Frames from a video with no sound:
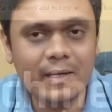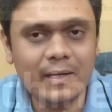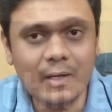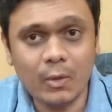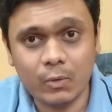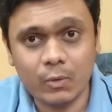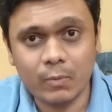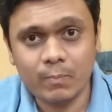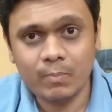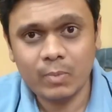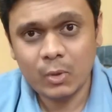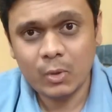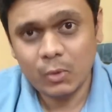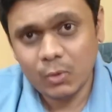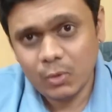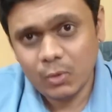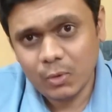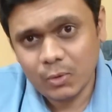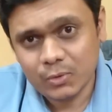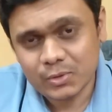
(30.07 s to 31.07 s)
it out.
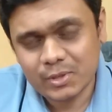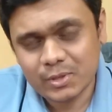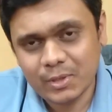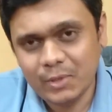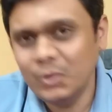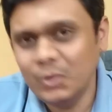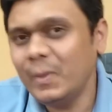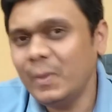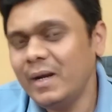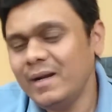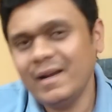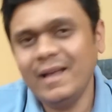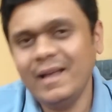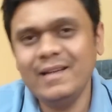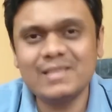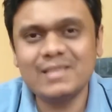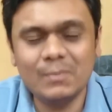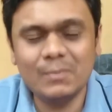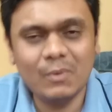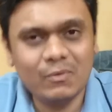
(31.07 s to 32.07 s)
Who knows, you might like
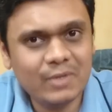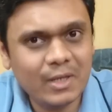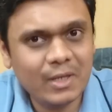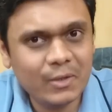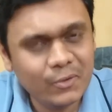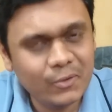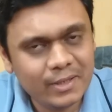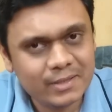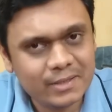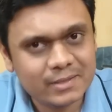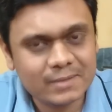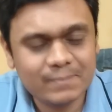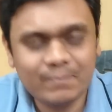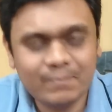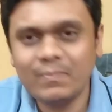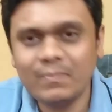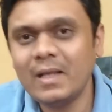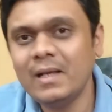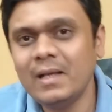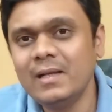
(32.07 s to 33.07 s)
some of their goodies.
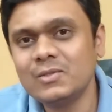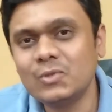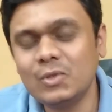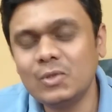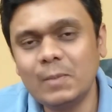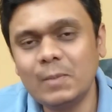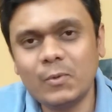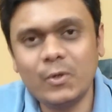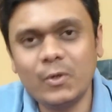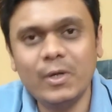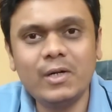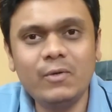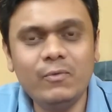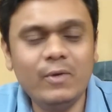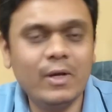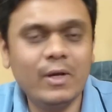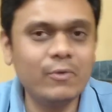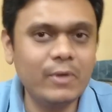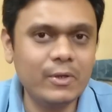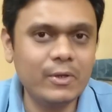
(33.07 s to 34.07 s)
So the product we
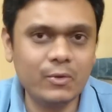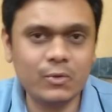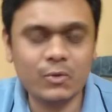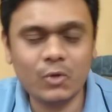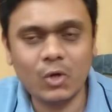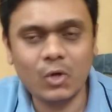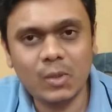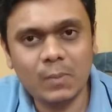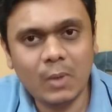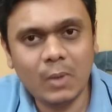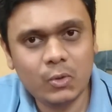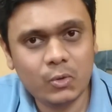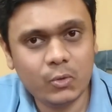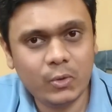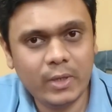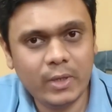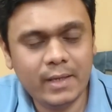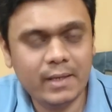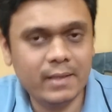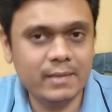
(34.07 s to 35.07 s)
are going to talk about
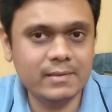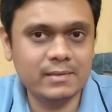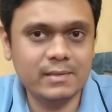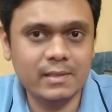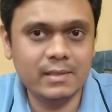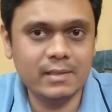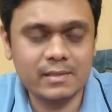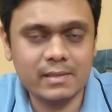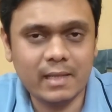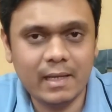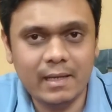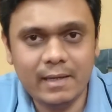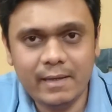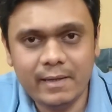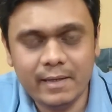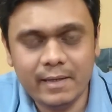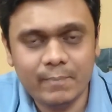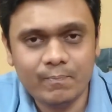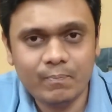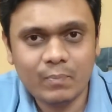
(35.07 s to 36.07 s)
today is this
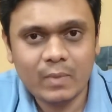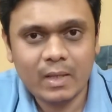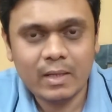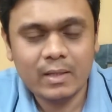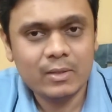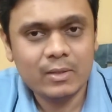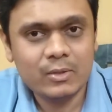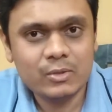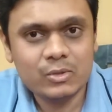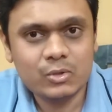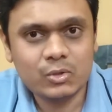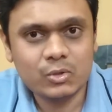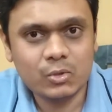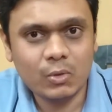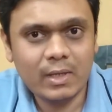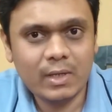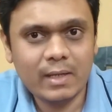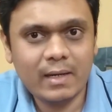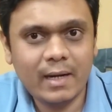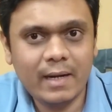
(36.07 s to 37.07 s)
LED
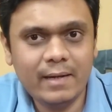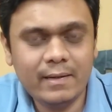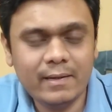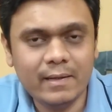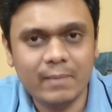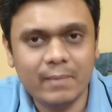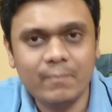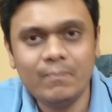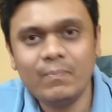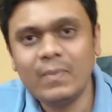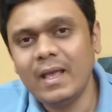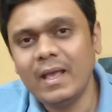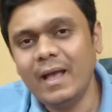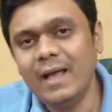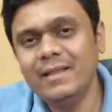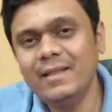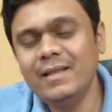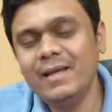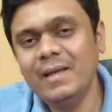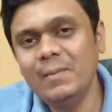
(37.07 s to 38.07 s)
solar lantern.
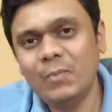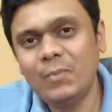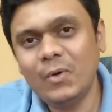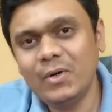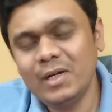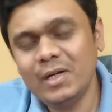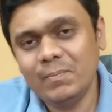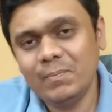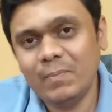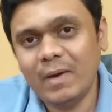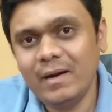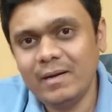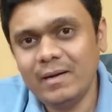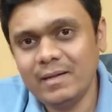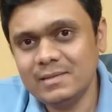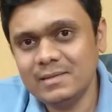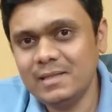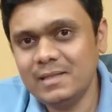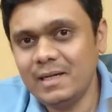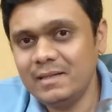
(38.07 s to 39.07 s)
And the important part
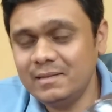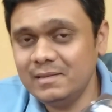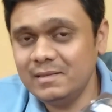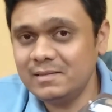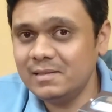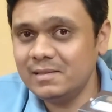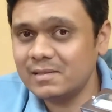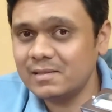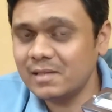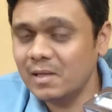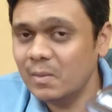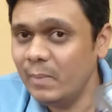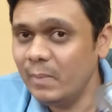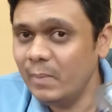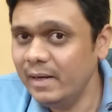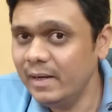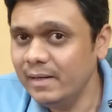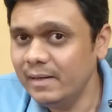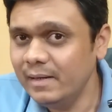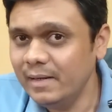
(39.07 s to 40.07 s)
is that this is a
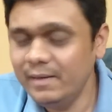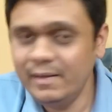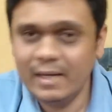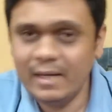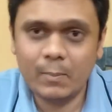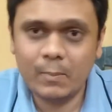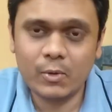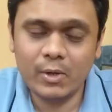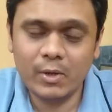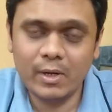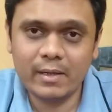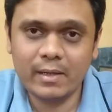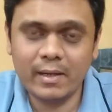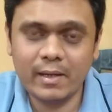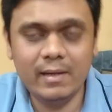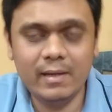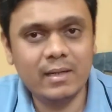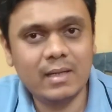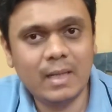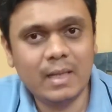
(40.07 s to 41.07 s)
made in India product and
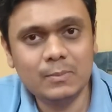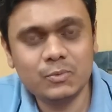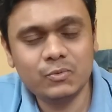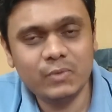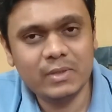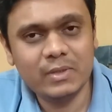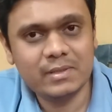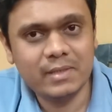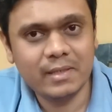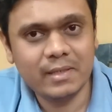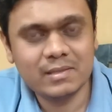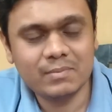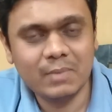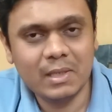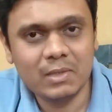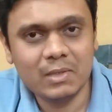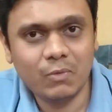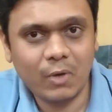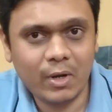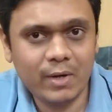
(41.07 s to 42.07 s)
it comes with
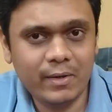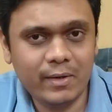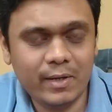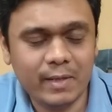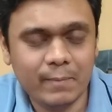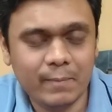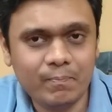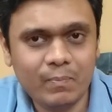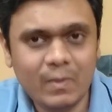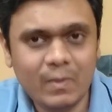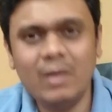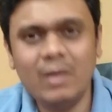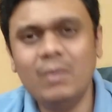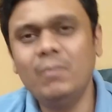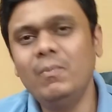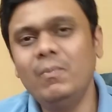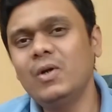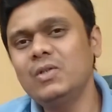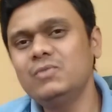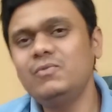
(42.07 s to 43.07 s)
6-month warranty.
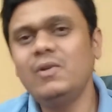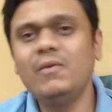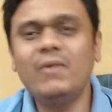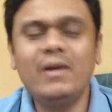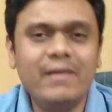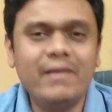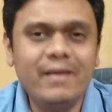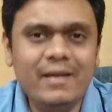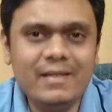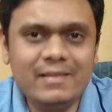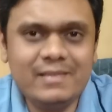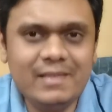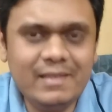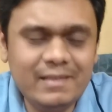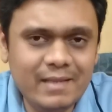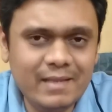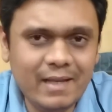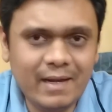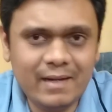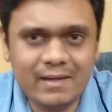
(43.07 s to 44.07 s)
Because we've already
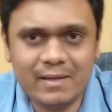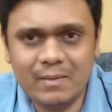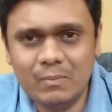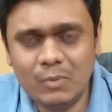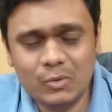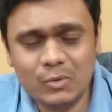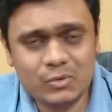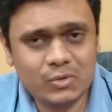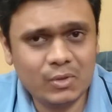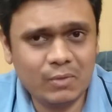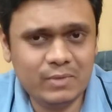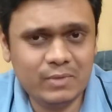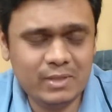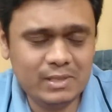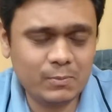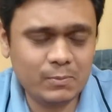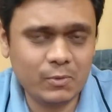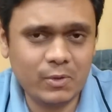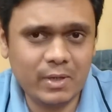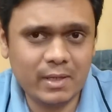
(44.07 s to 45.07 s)
seen that most of these
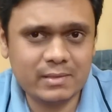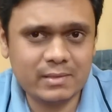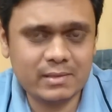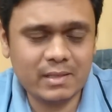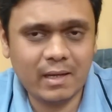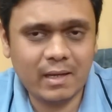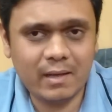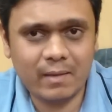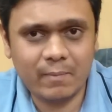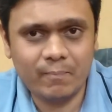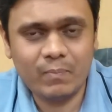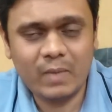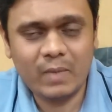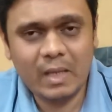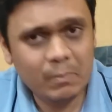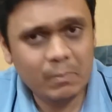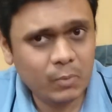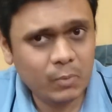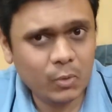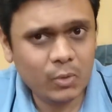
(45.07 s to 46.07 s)
products are
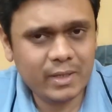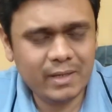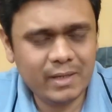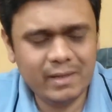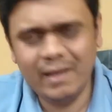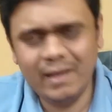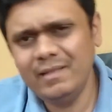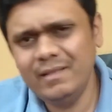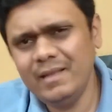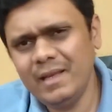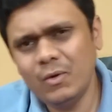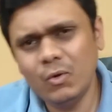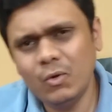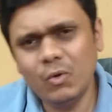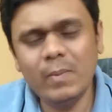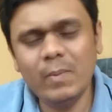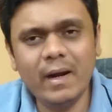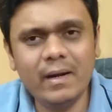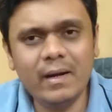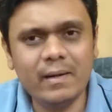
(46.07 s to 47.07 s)
imported and they go
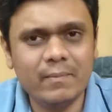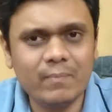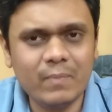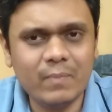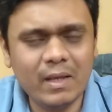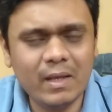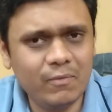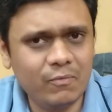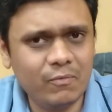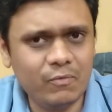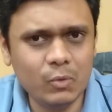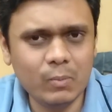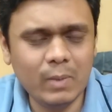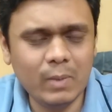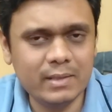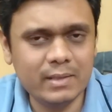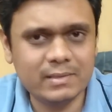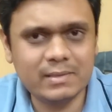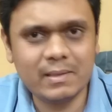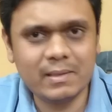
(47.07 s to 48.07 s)
bad in few
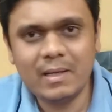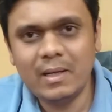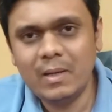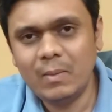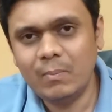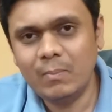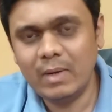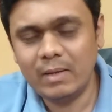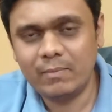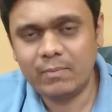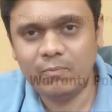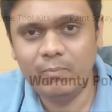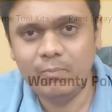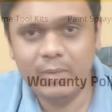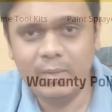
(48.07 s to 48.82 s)
months. But